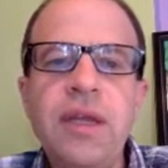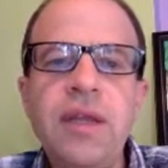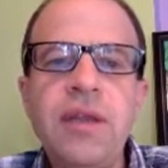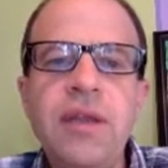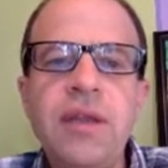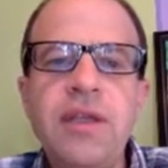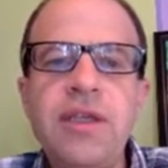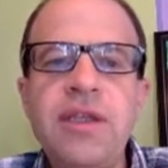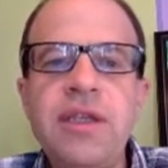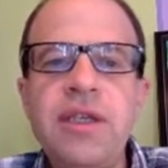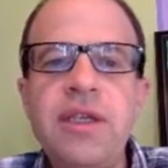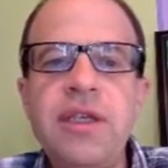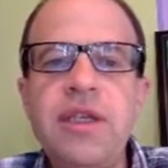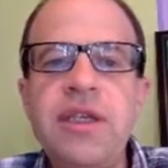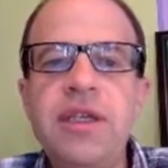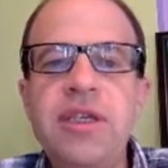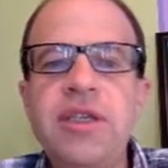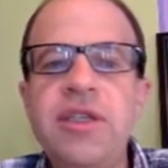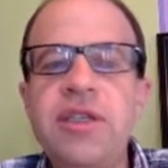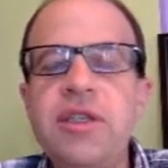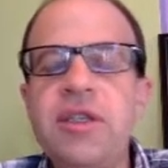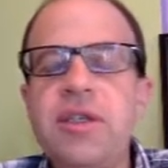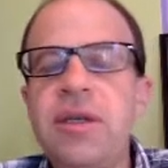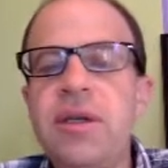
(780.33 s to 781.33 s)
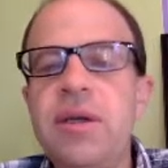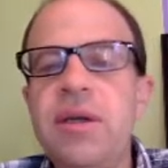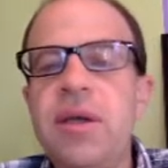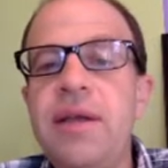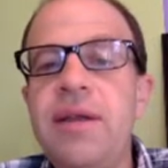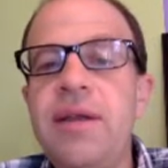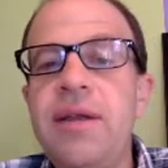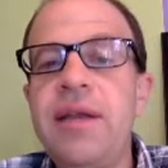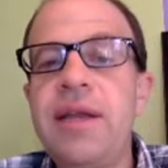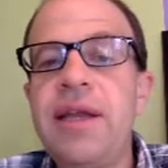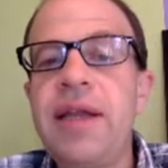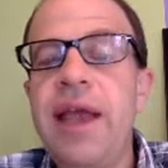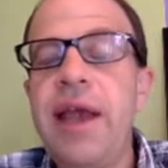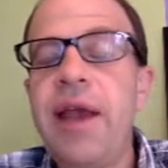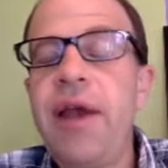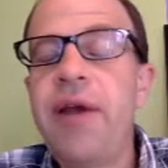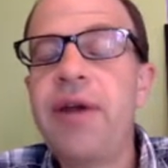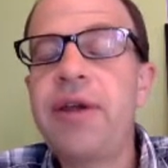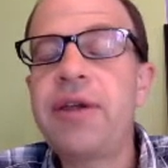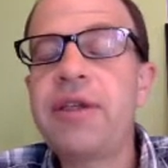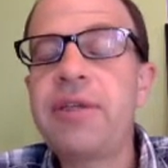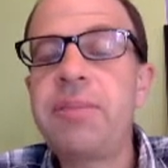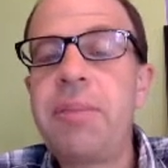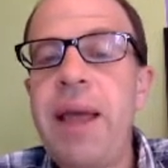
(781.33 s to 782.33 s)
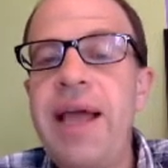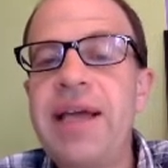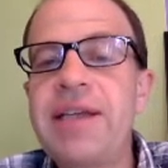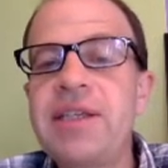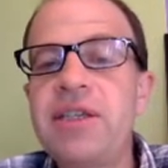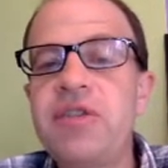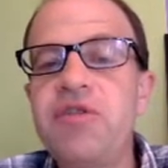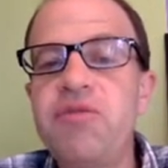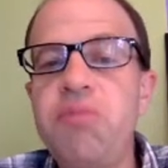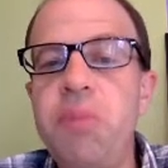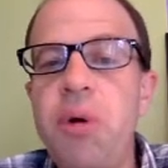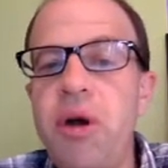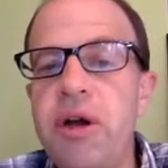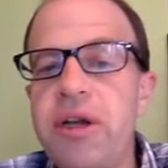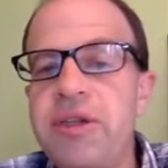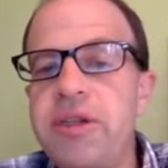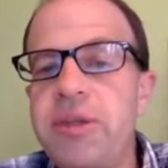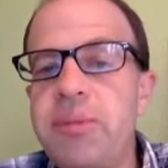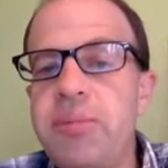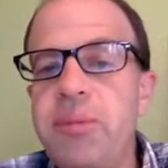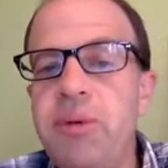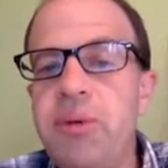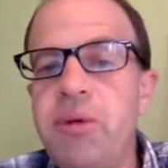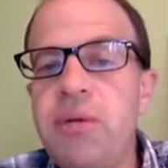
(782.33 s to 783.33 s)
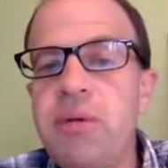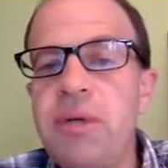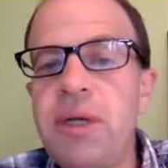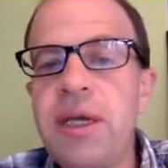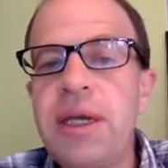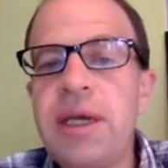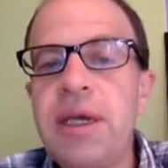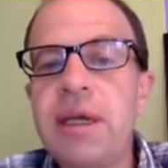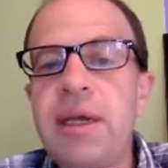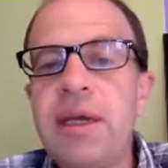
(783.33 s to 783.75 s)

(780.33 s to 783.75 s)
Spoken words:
This is an aorist passive participle